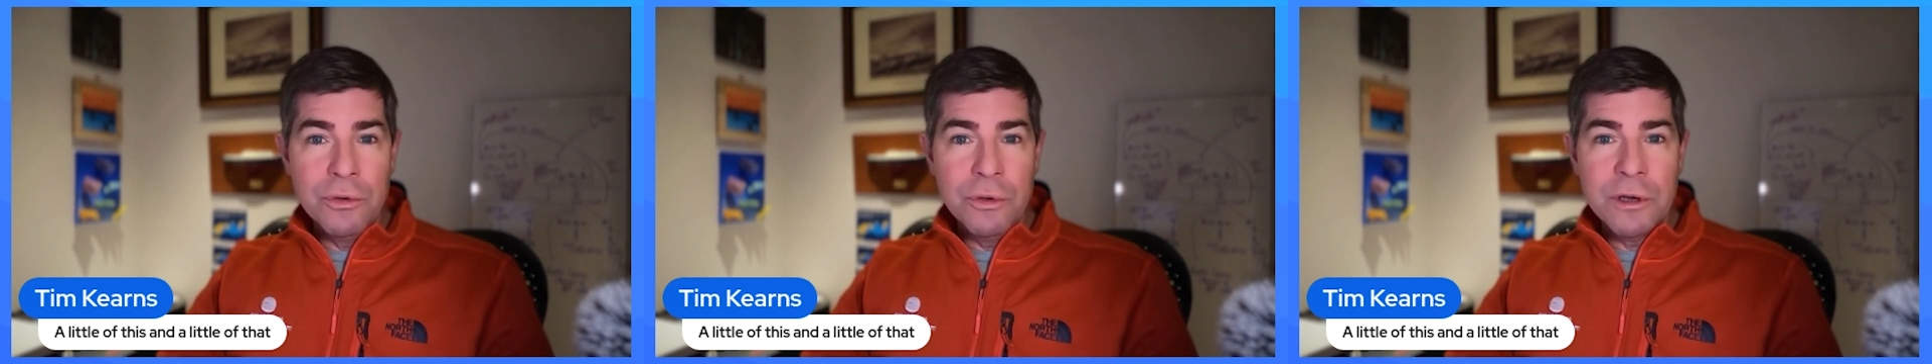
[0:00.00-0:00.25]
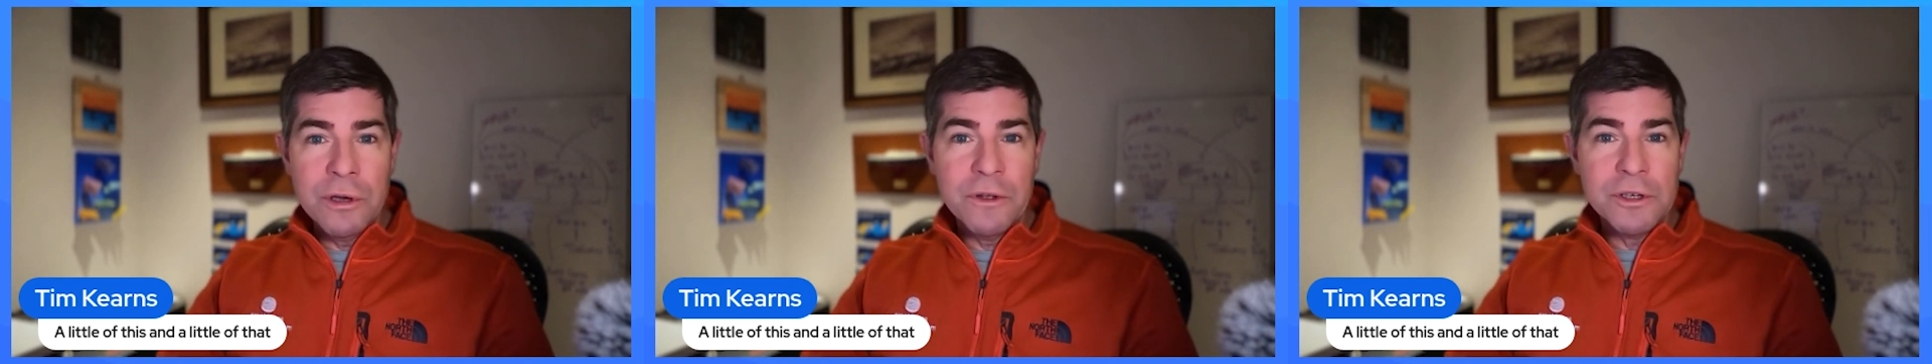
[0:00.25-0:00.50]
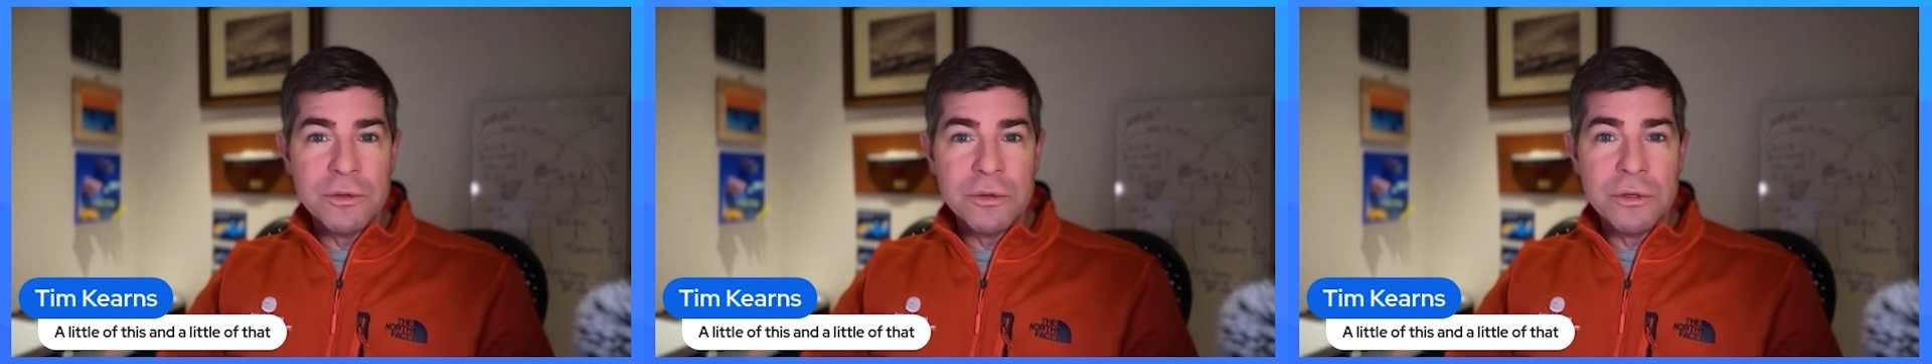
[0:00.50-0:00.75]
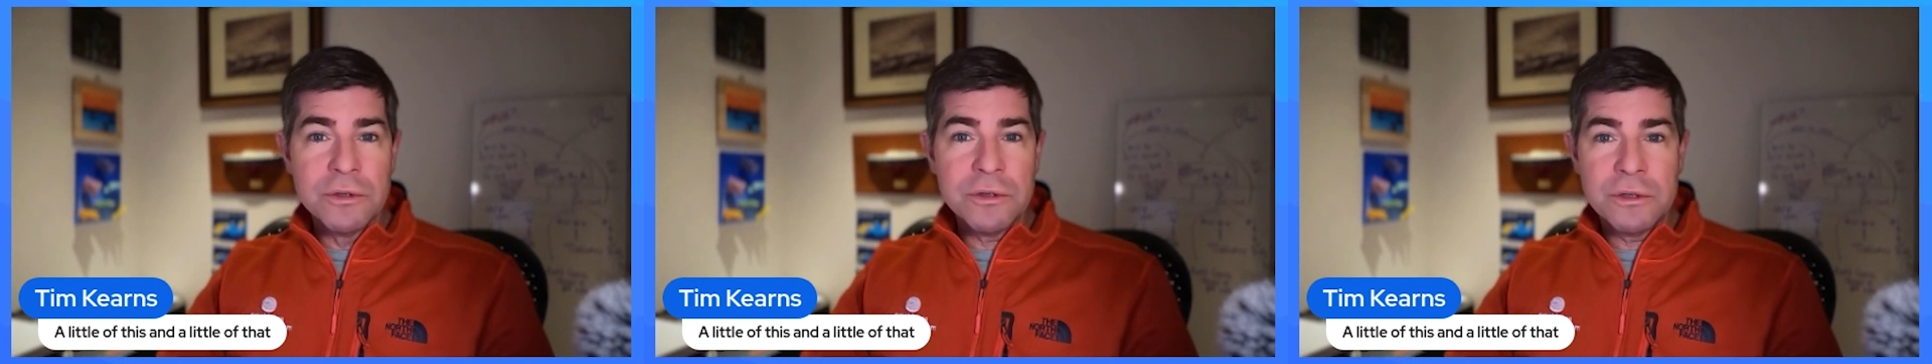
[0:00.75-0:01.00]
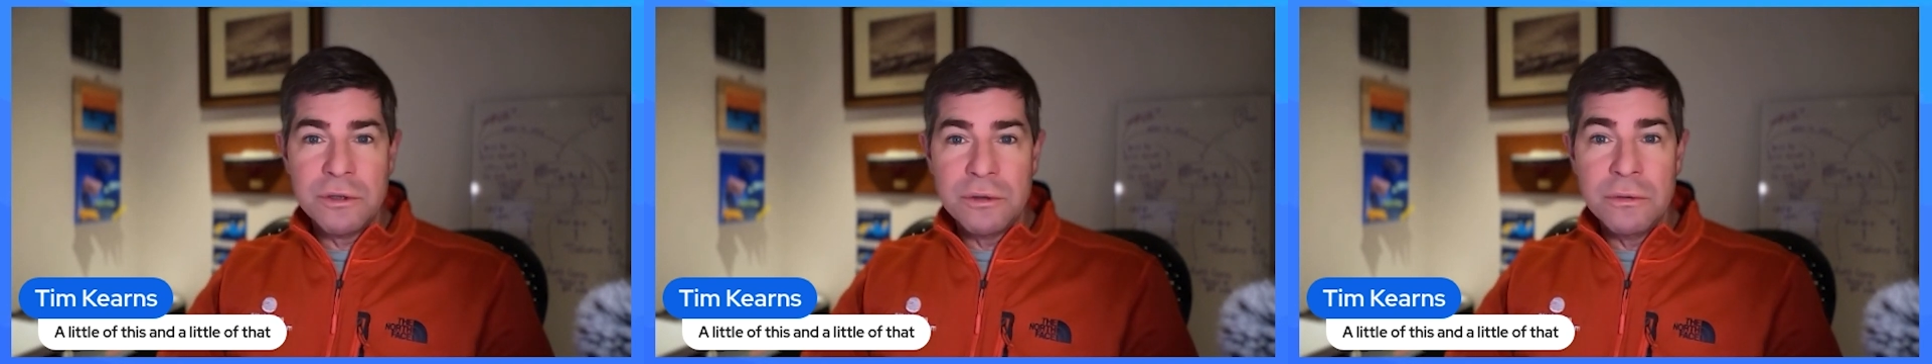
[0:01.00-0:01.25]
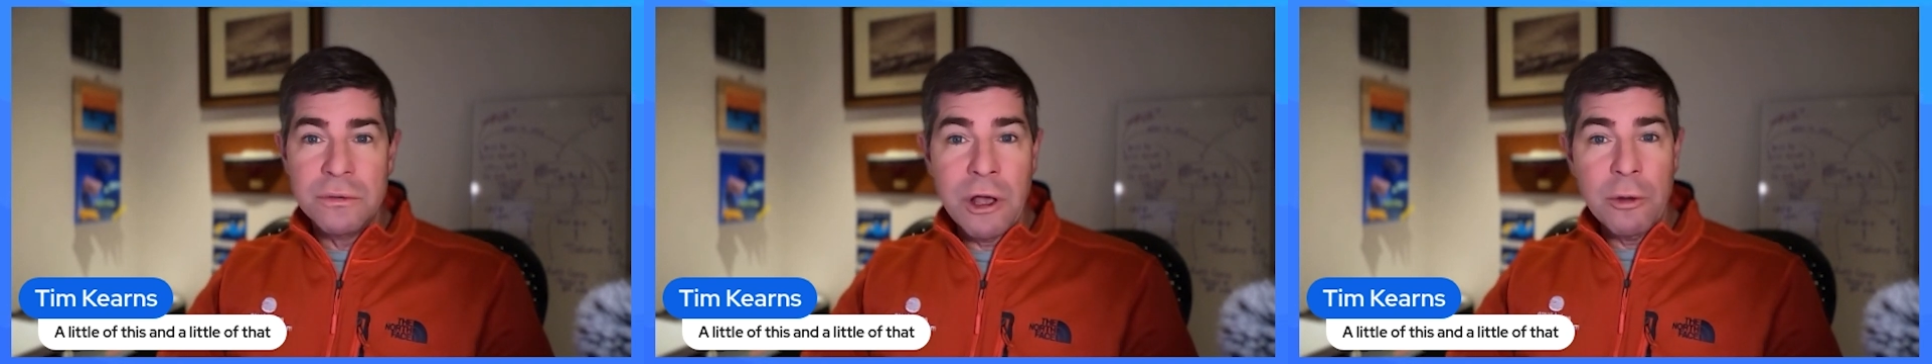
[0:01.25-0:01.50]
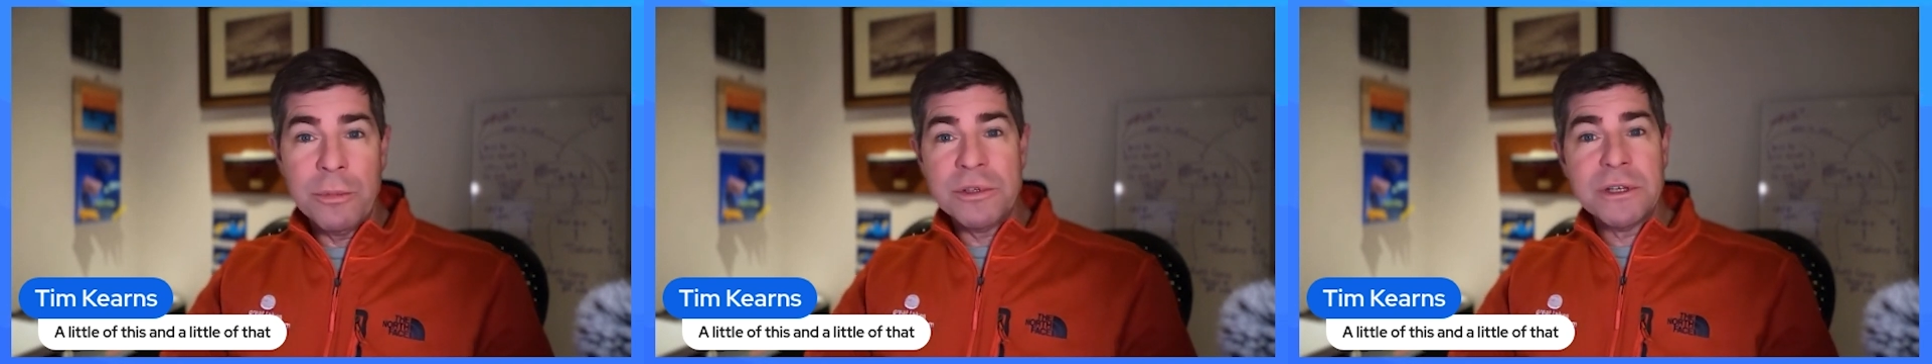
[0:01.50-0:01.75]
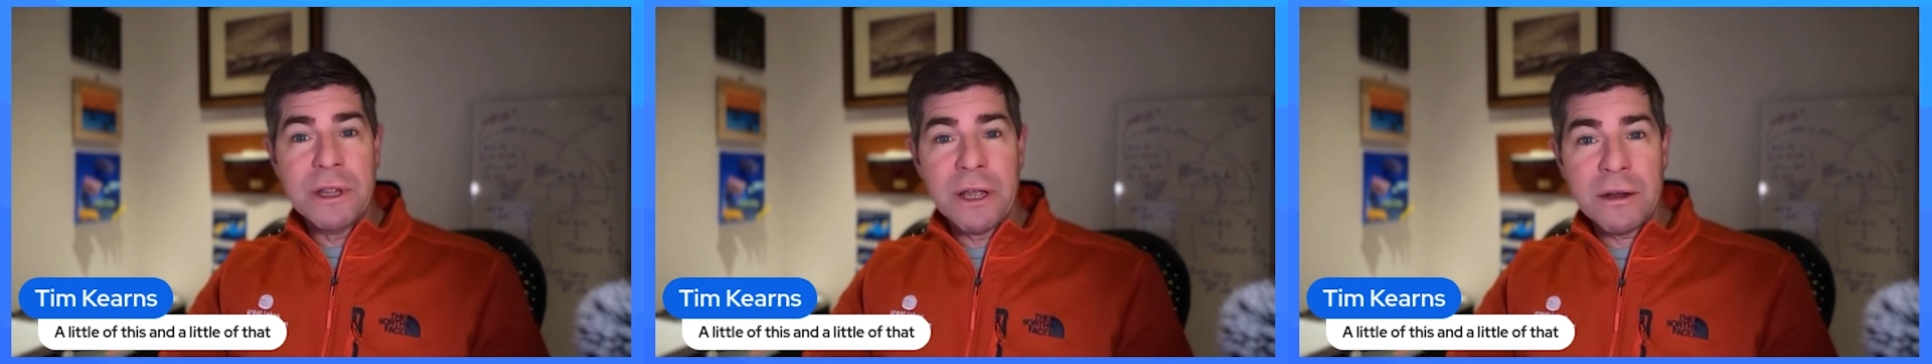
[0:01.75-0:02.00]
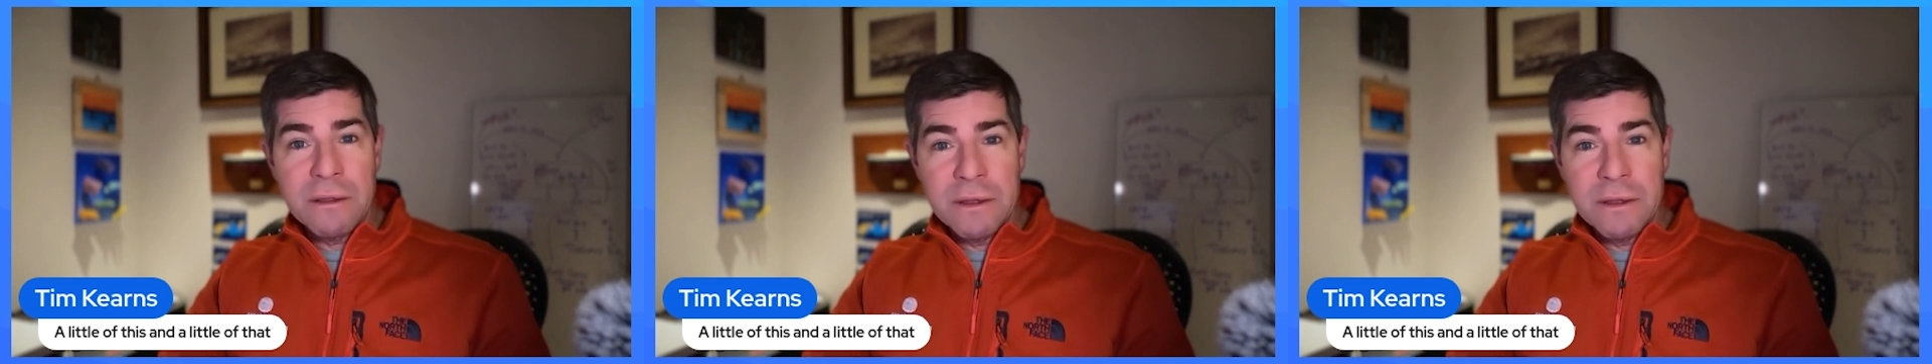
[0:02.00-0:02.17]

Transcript: individuals to help us collect this